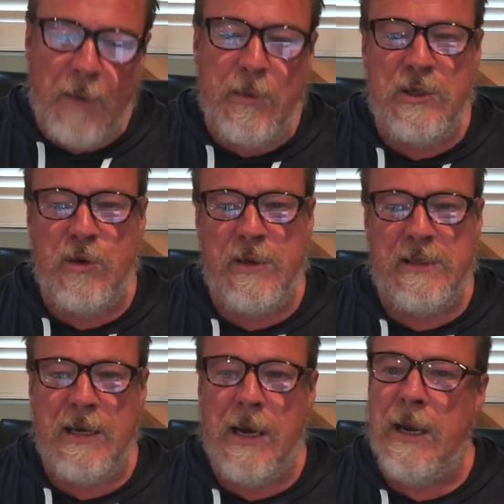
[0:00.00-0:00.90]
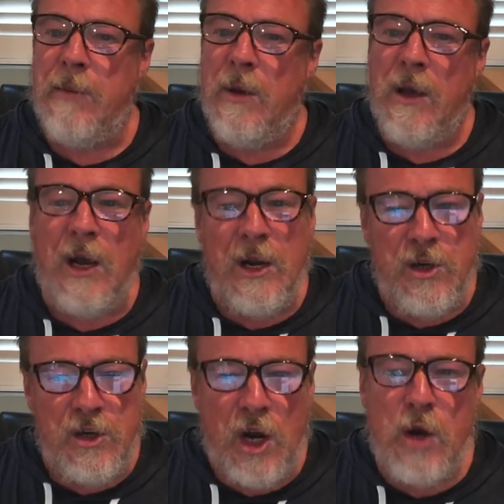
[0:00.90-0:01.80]
until this day,
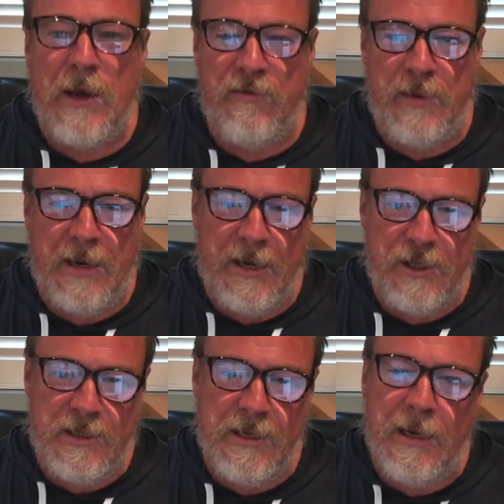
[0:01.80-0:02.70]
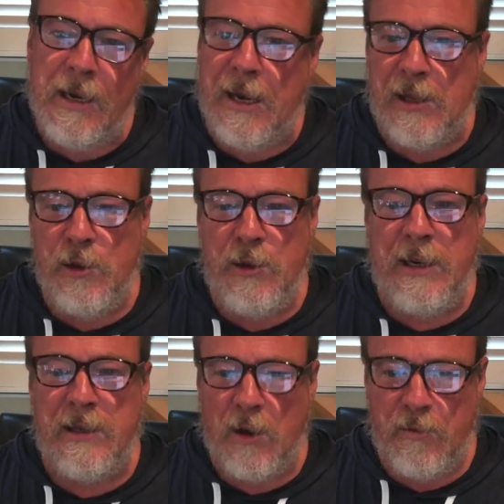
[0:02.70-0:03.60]
no government agency,
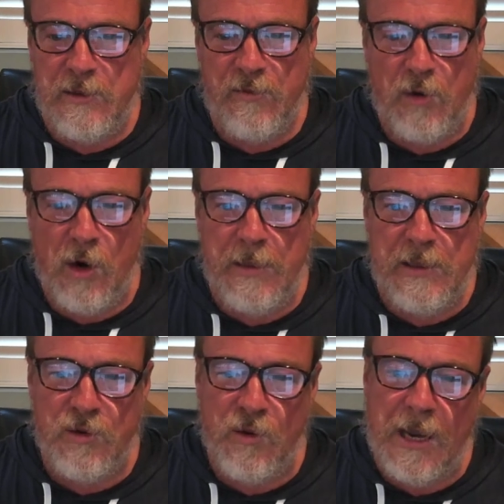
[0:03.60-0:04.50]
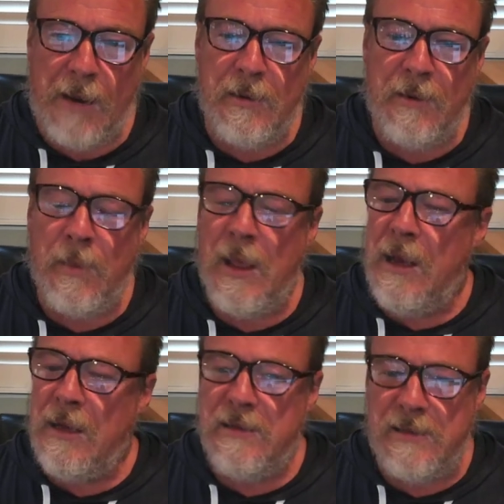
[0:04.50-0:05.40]
including the Office of Prime Minister and Cabinet,
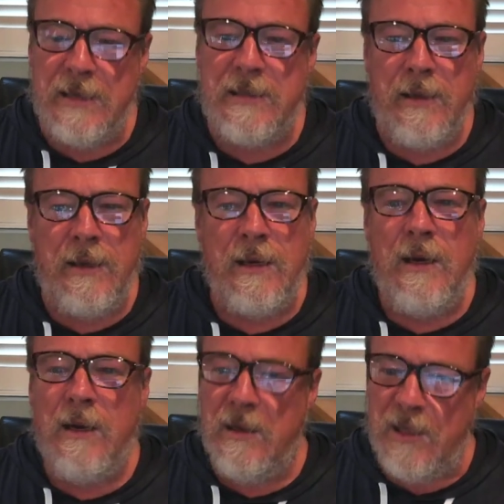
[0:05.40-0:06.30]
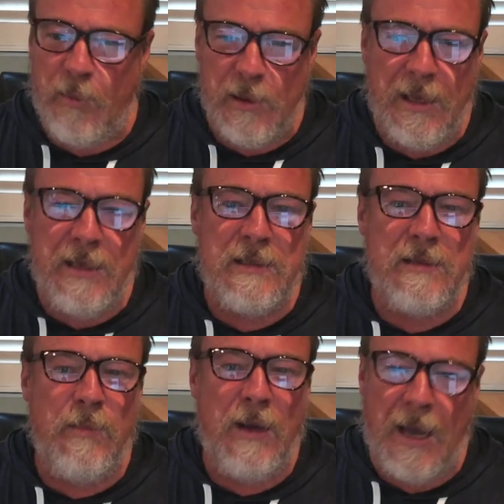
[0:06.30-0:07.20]
Centrelink, the
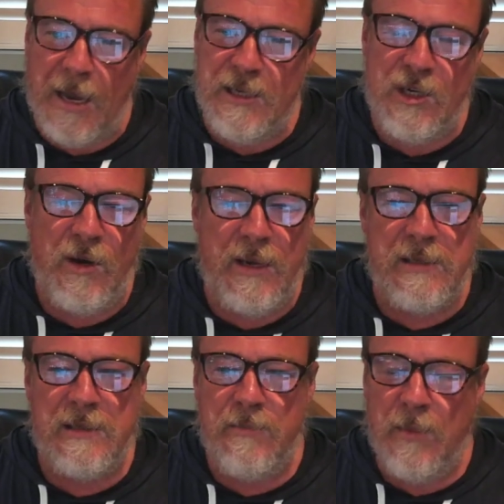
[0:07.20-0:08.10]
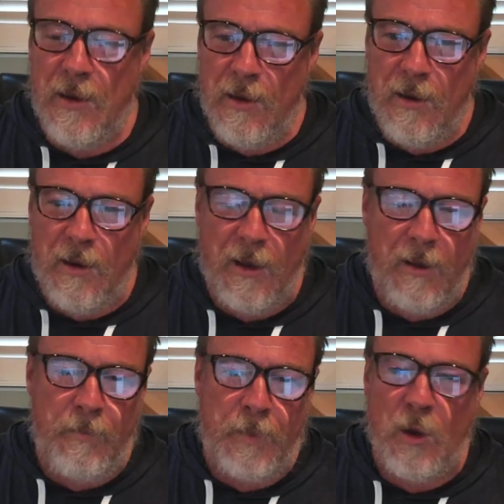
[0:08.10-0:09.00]
police, AGIS,
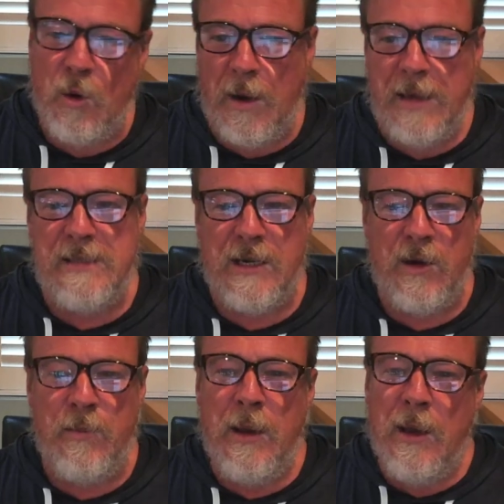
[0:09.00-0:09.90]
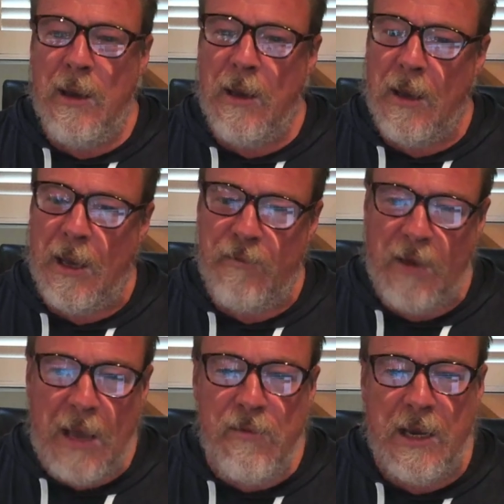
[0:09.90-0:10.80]
or ASIO, have
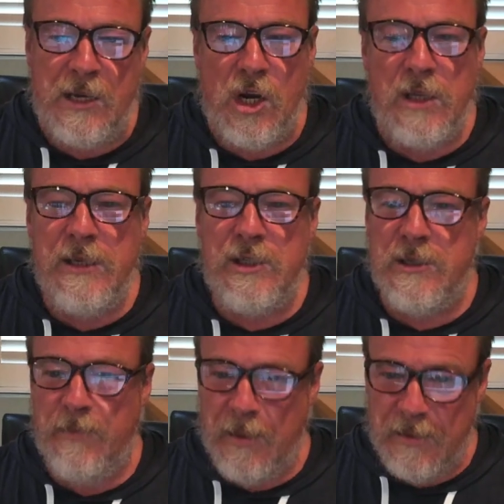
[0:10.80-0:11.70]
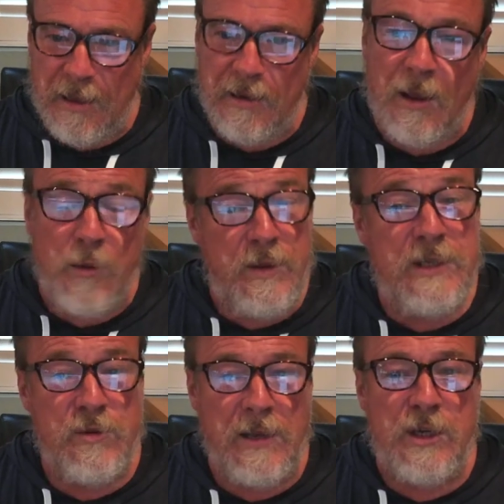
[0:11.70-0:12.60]
ever acknowledged that
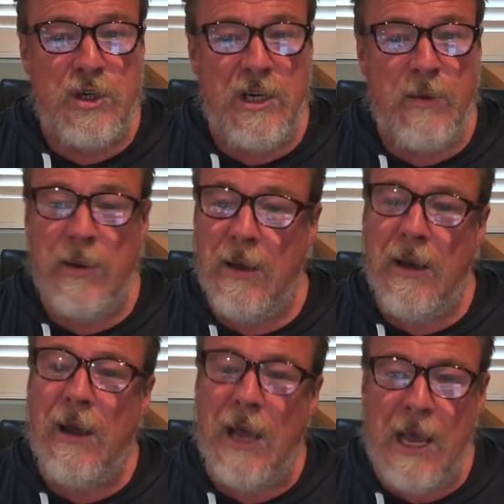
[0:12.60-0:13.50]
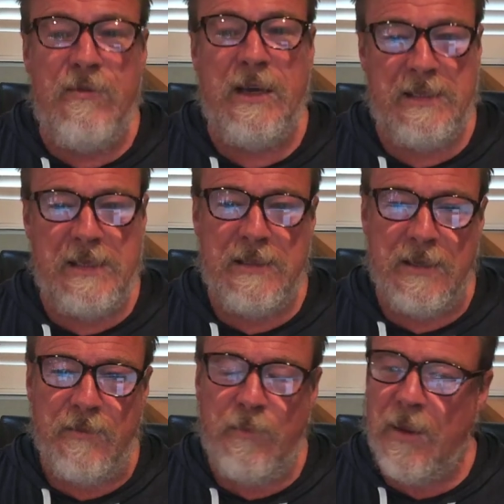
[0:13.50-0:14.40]
this relationship ever
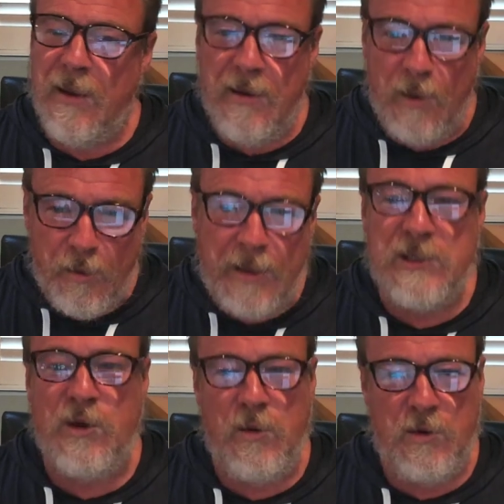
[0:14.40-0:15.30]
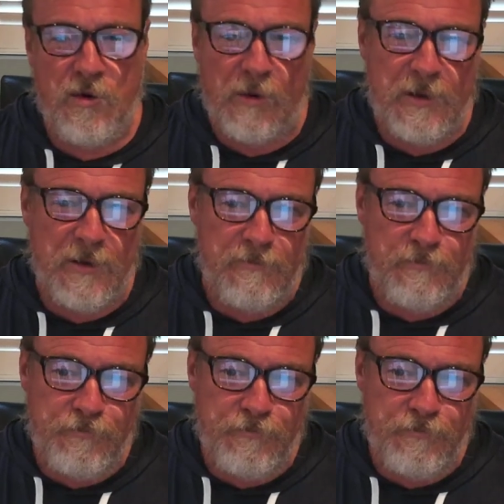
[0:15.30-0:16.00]
existed. That's called corruption.